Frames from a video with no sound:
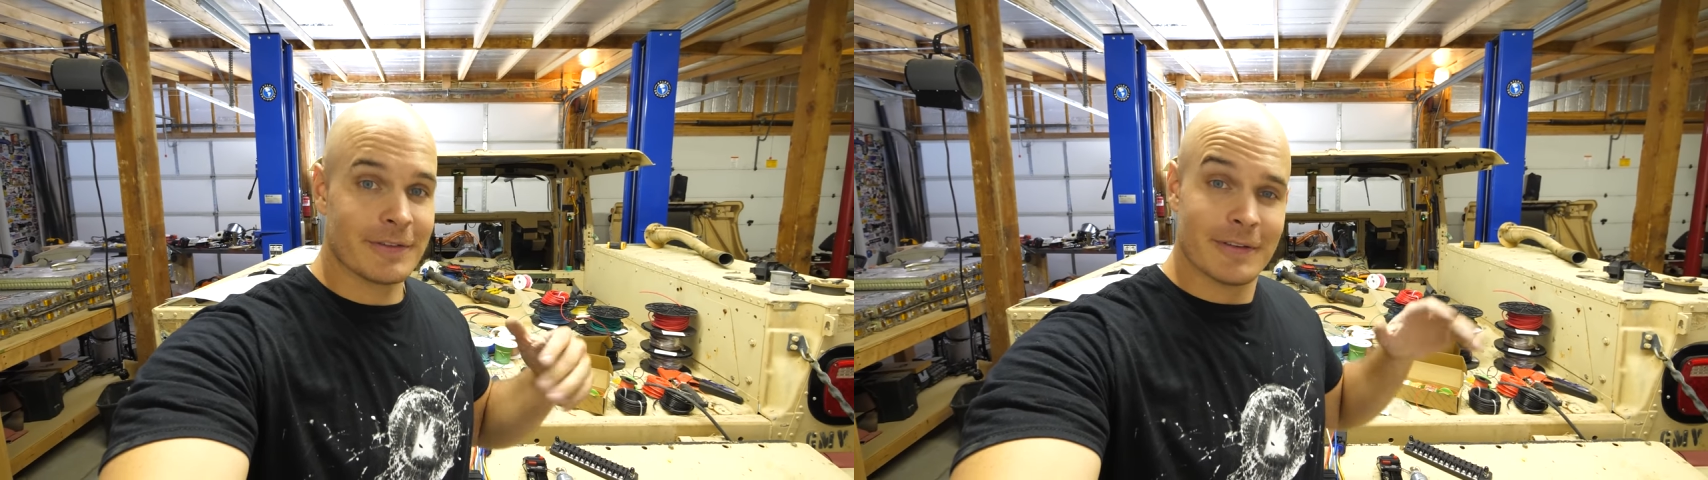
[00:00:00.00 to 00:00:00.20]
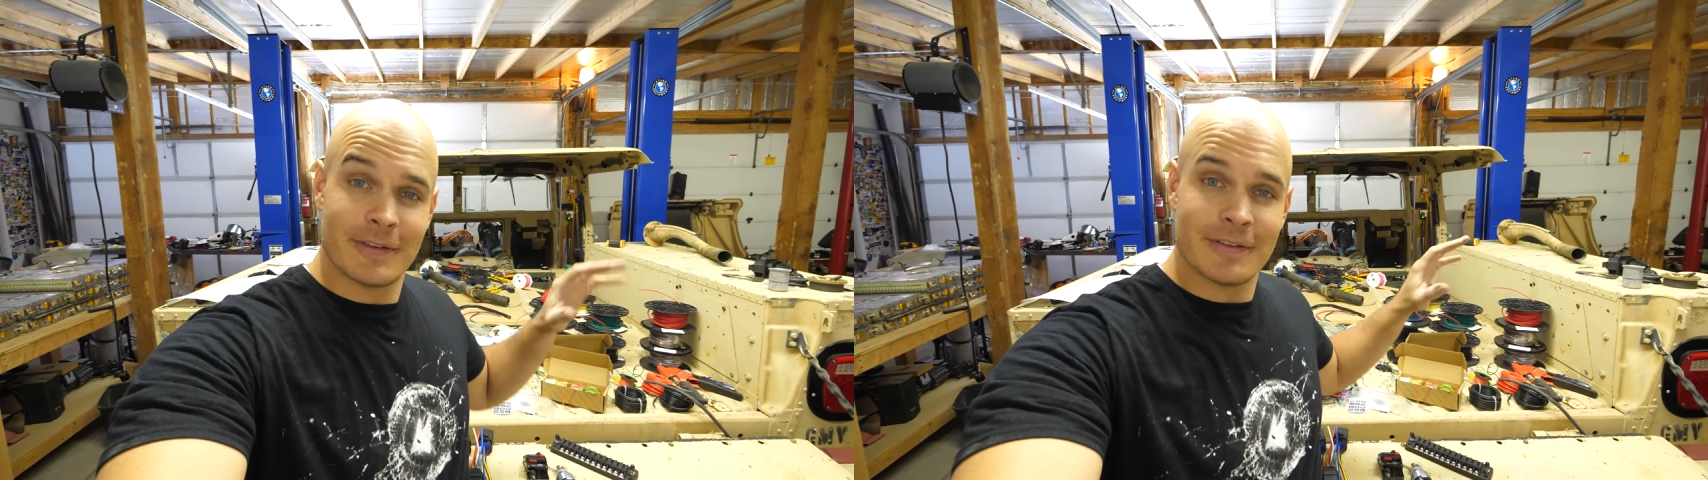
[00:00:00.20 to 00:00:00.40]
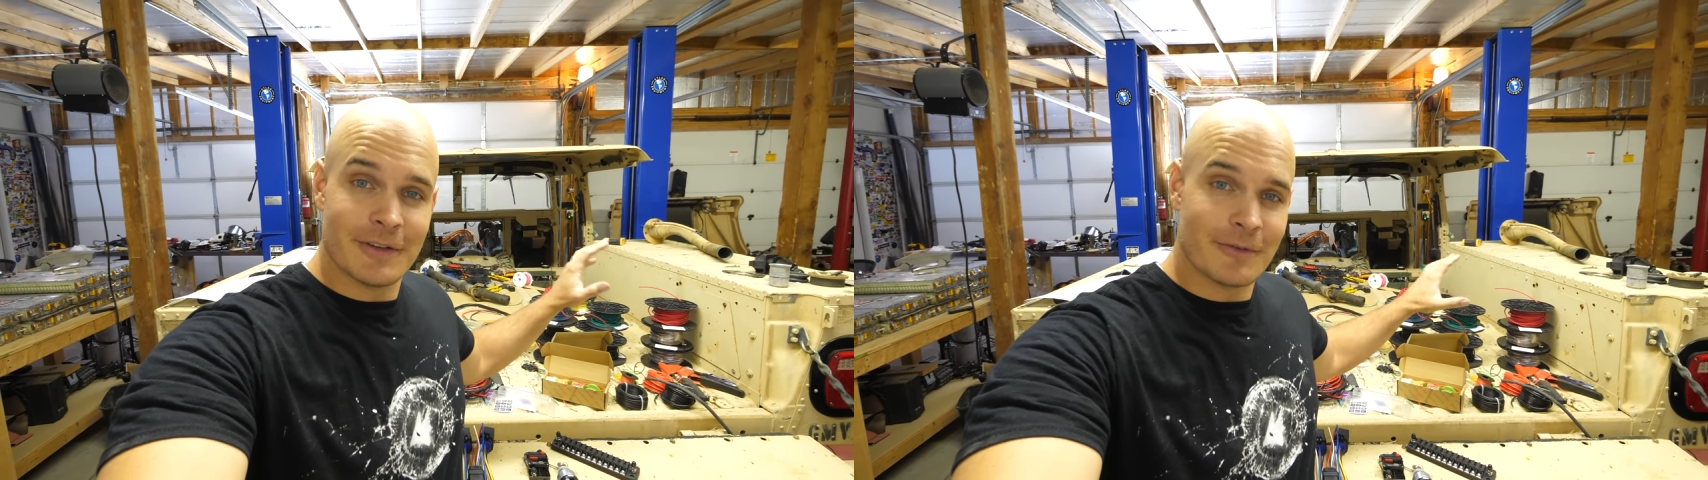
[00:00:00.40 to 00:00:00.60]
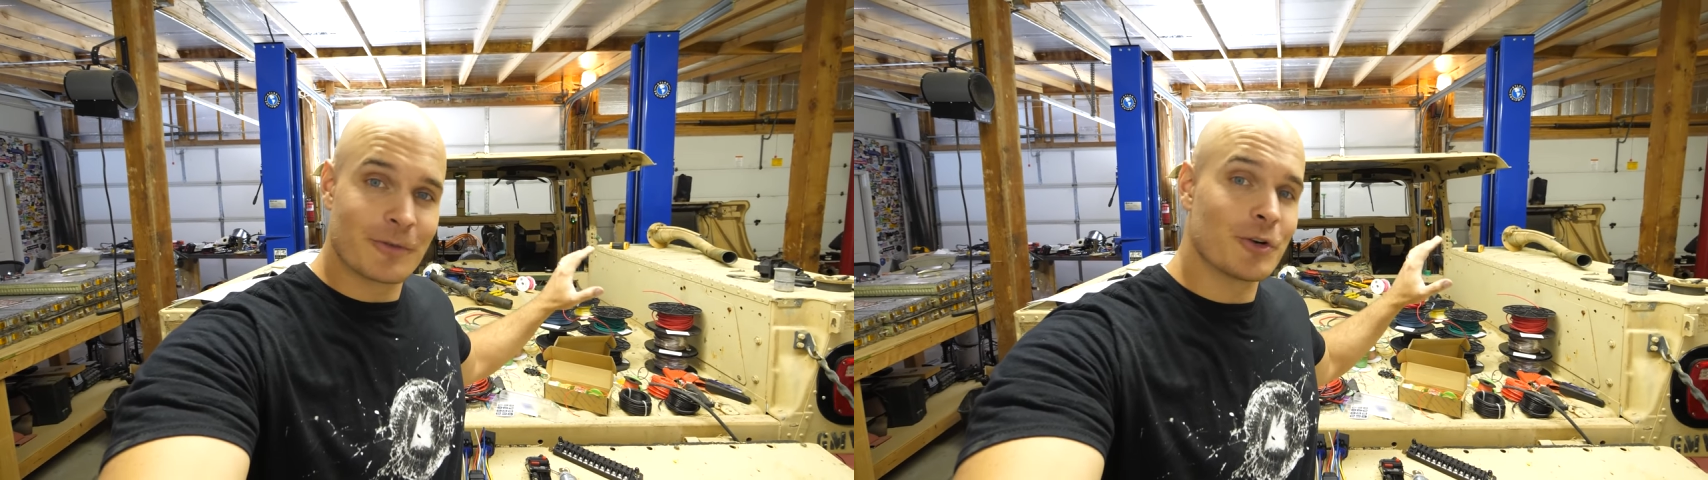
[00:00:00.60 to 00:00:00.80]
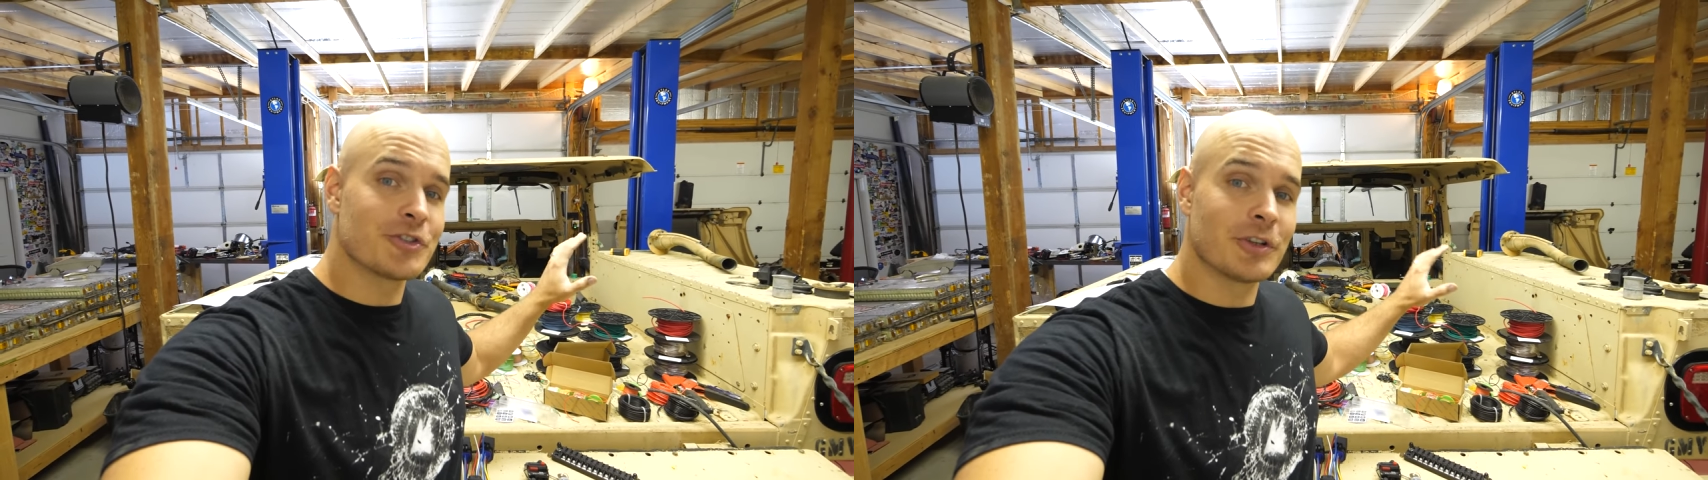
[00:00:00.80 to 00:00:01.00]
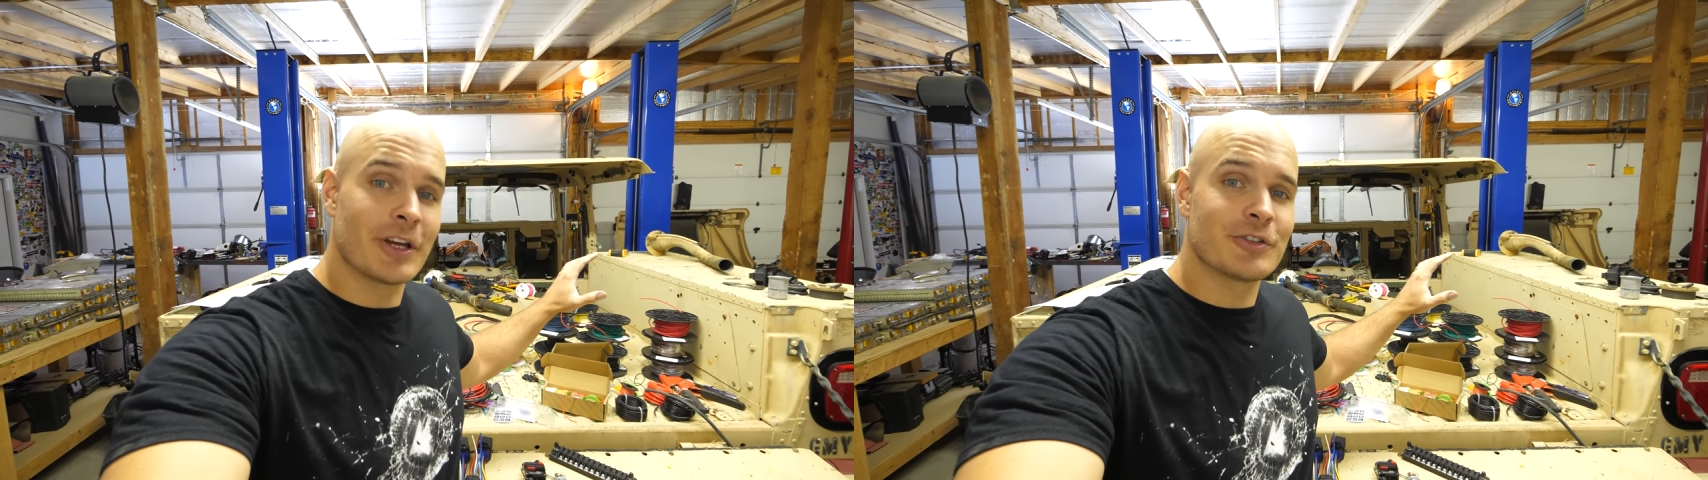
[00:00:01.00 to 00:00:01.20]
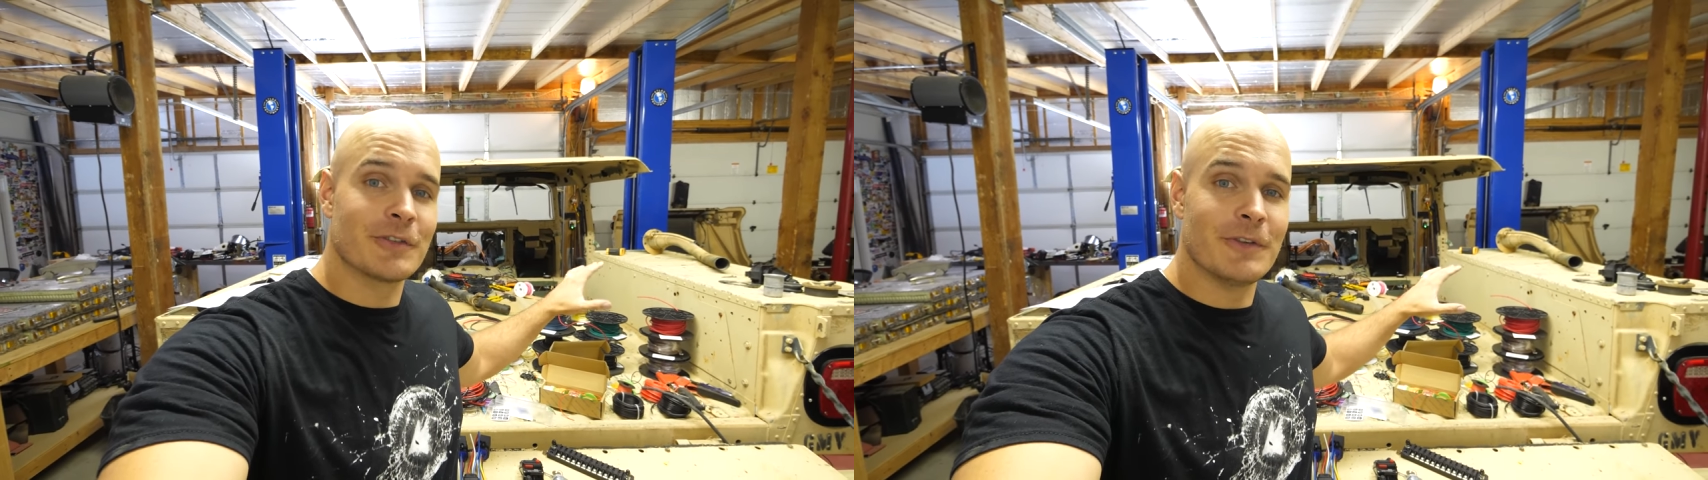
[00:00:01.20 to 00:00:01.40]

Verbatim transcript: This is the first electric